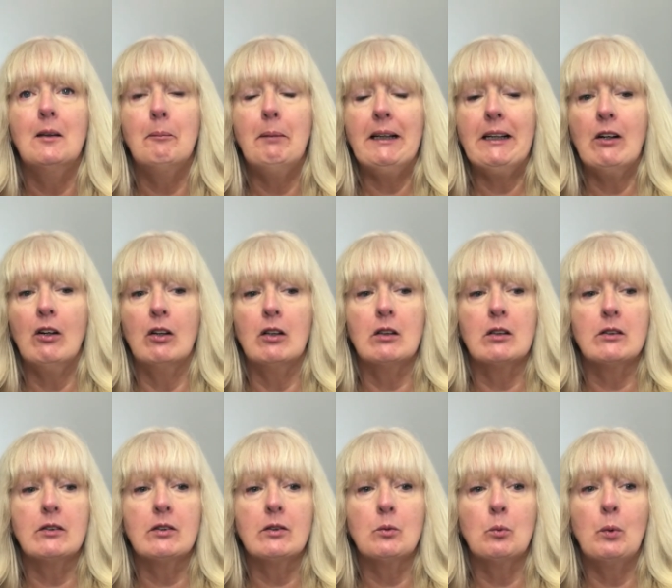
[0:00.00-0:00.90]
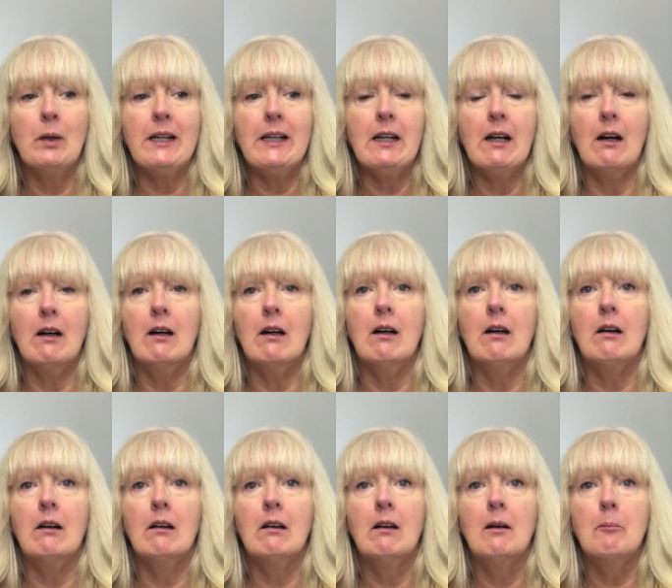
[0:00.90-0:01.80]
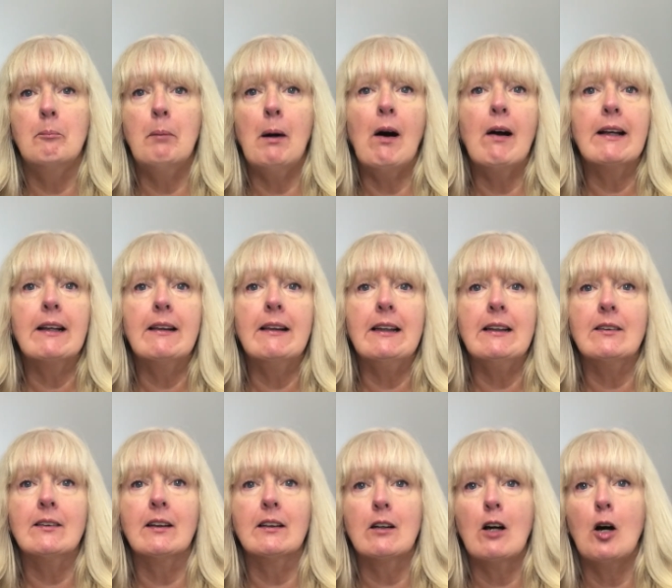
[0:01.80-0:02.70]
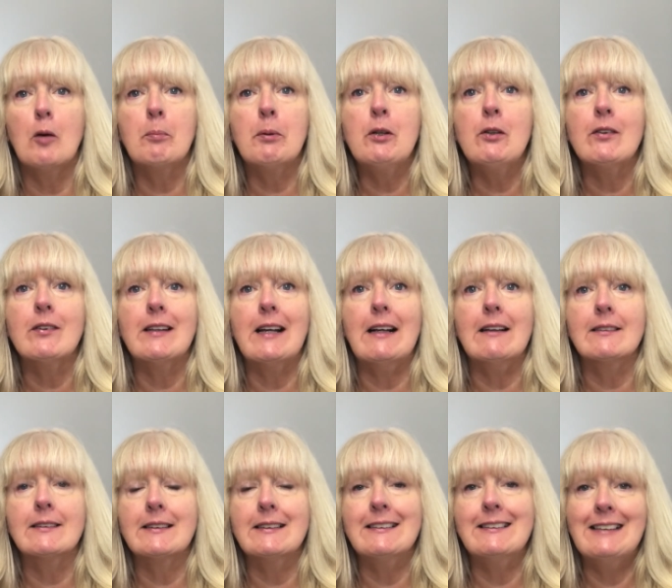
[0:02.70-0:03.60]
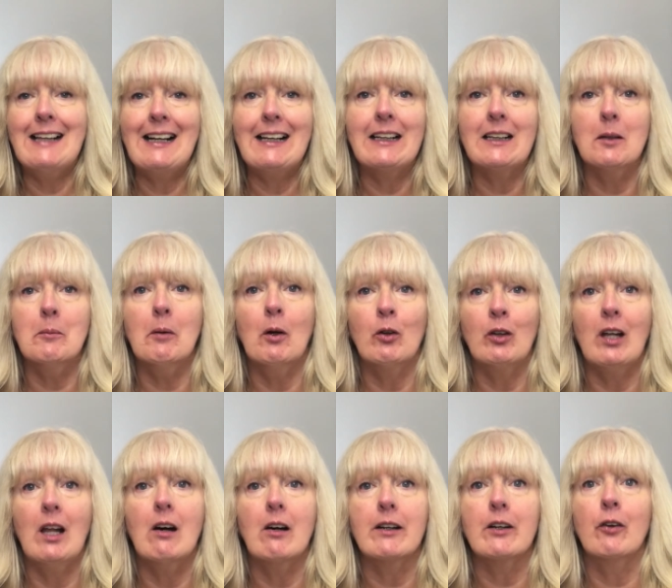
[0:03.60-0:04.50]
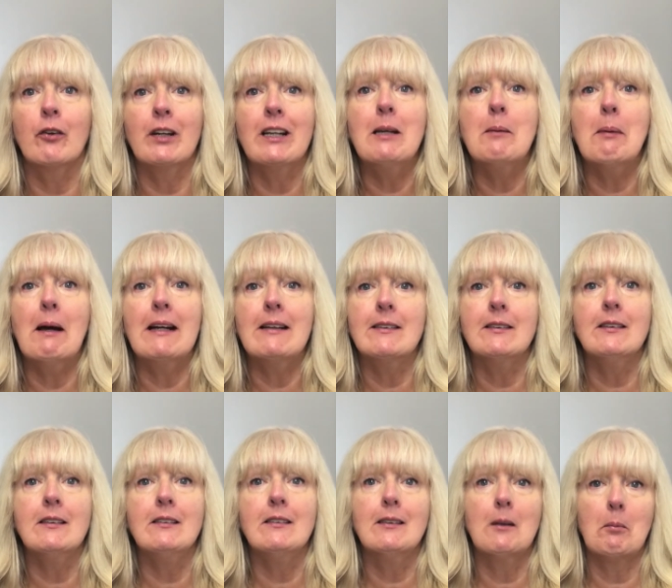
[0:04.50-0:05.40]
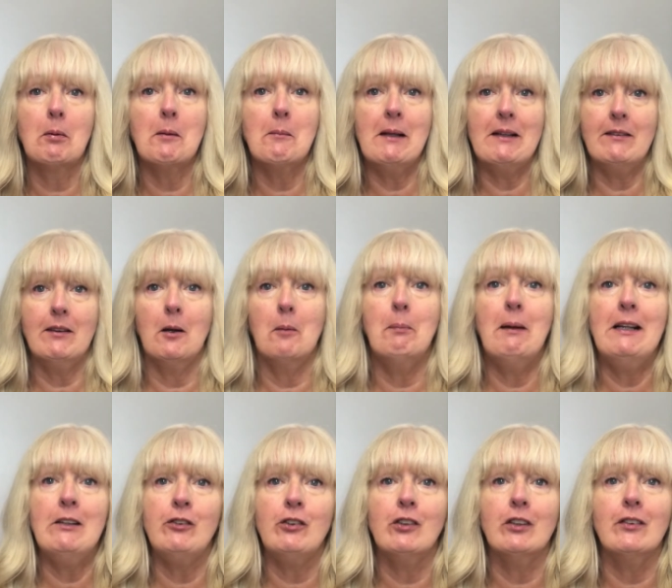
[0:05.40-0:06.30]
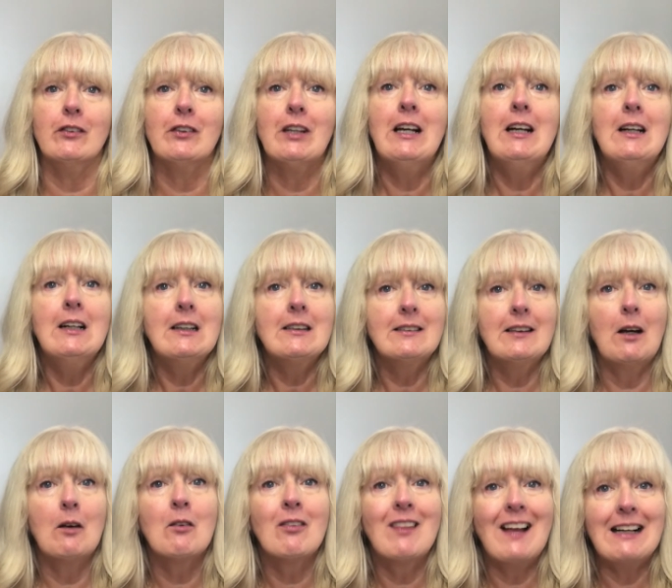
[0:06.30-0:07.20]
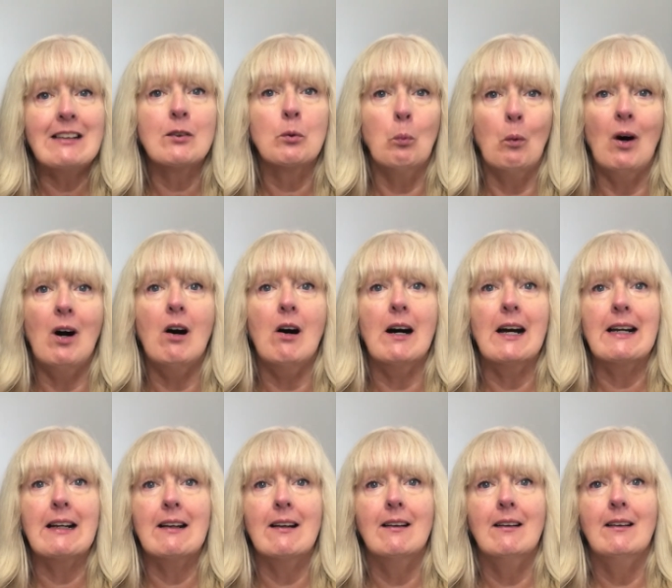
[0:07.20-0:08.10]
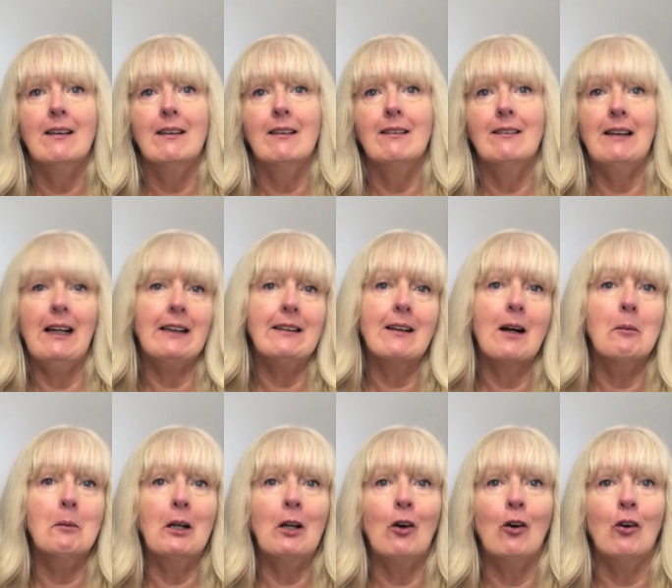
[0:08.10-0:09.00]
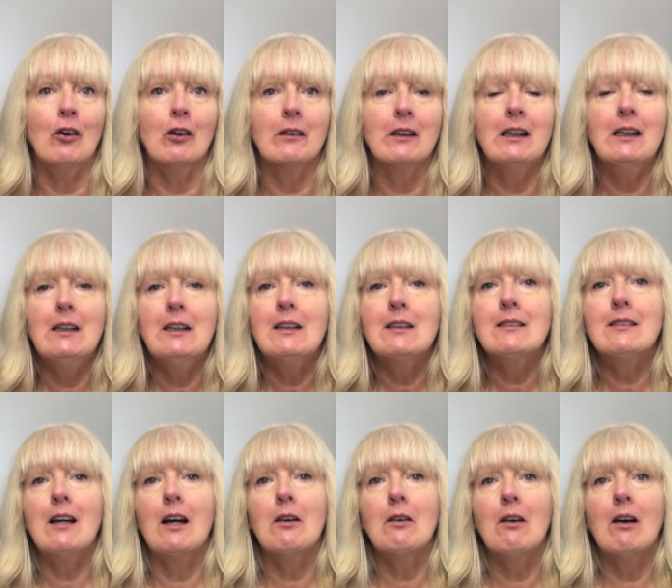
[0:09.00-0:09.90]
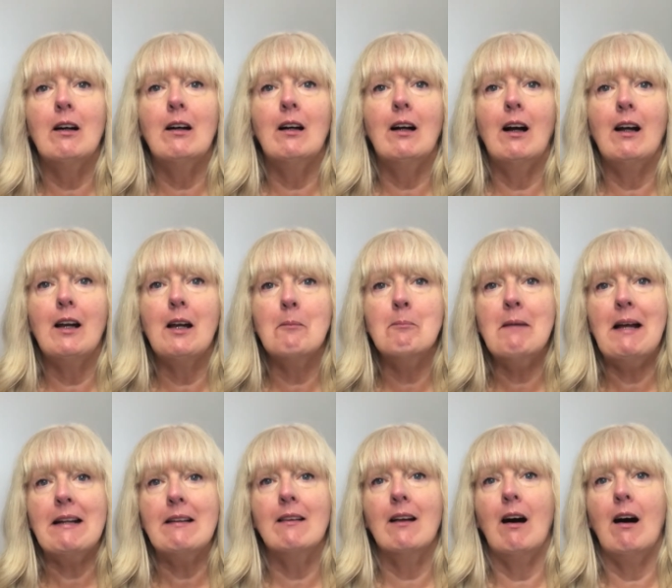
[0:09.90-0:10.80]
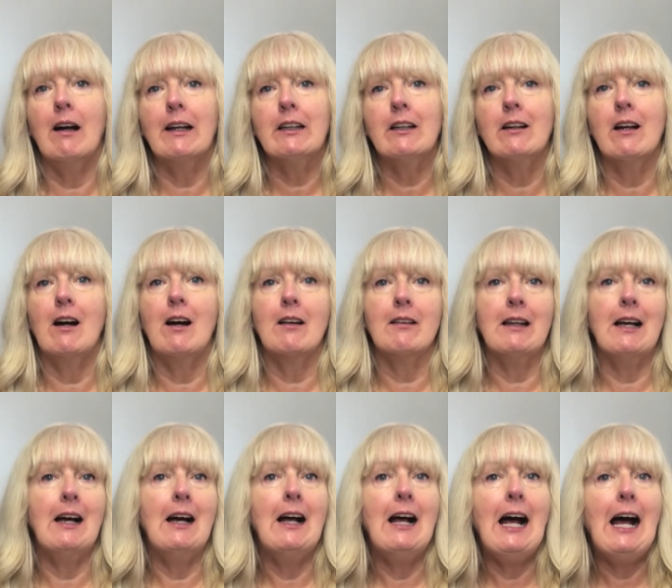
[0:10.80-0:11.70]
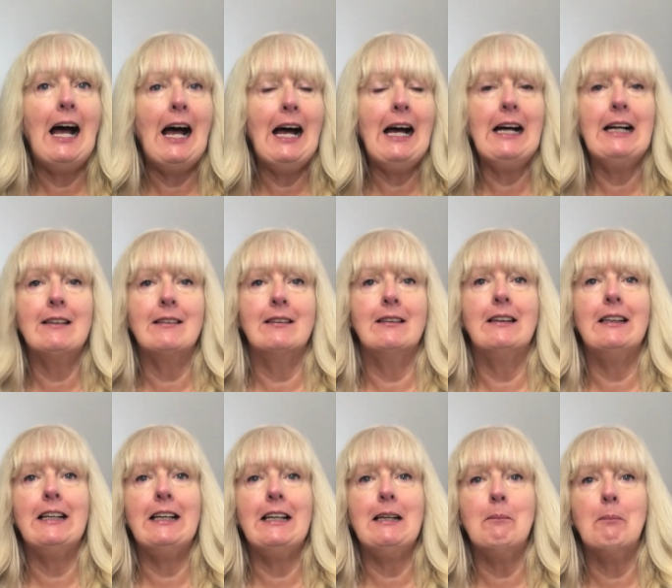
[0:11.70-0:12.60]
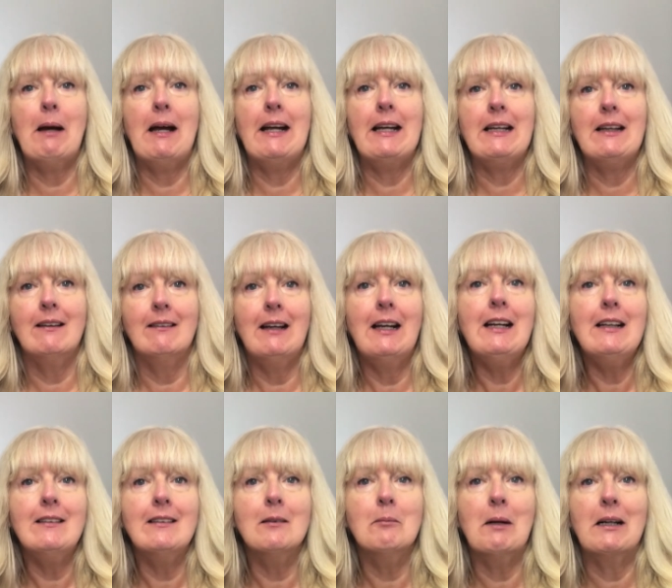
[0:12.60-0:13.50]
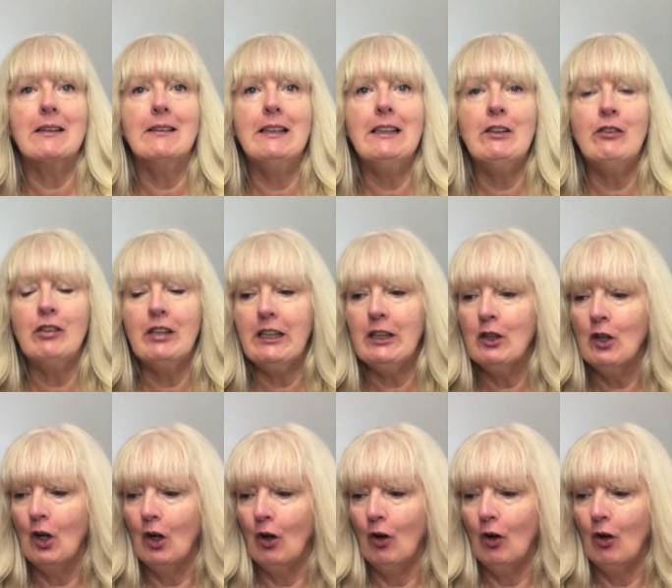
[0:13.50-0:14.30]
because we are buying things at car boot sales and selling them online on eBay to supplement our pensions. So that's why they come along. So it meant that I could either add the eBay into my teaching